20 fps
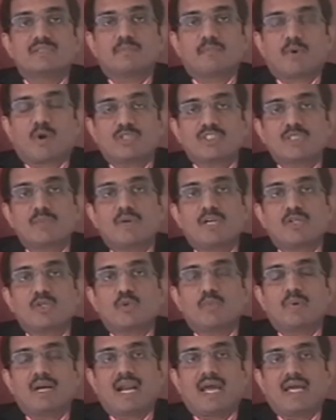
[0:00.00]
proximal
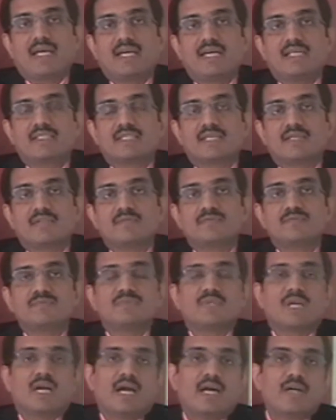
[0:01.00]
tubal ligation
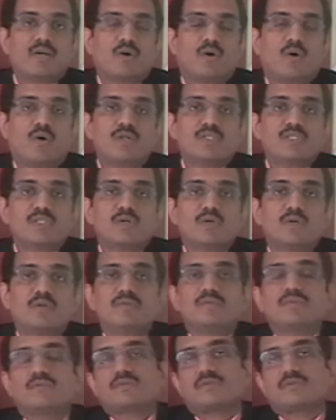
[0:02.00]
and also